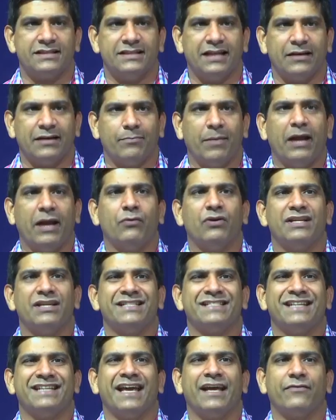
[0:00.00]
That manual
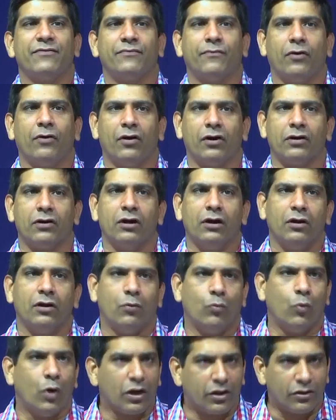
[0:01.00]
is there for
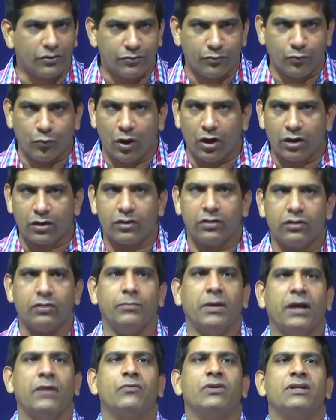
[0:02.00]
water,
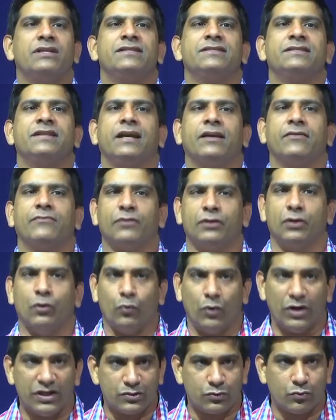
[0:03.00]
manual is there for the
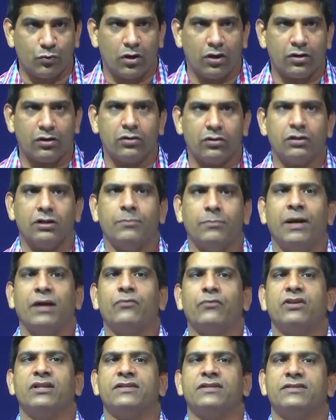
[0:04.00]
wastewater, the
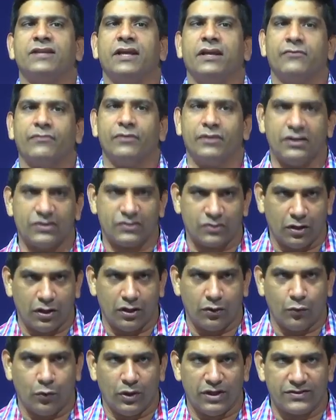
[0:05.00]
manual is there for the
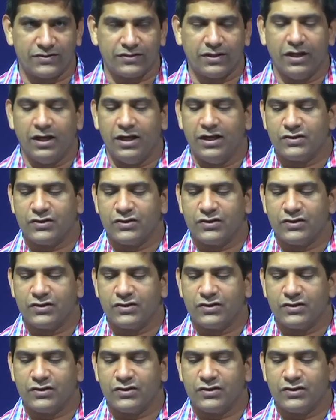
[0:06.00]
solid waste.